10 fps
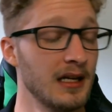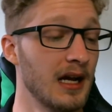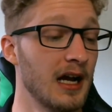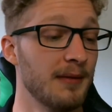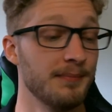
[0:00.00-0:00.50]

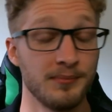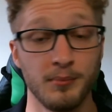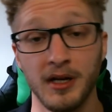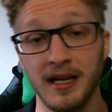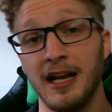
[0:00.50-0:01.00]
Um,
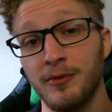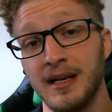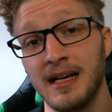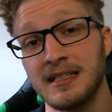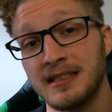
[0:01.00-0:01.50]
but anyway,
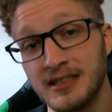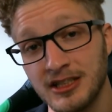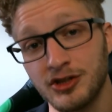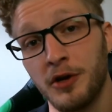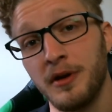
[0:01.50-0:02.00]
guys, this is
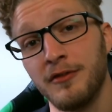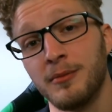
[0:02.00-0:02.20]
Tony from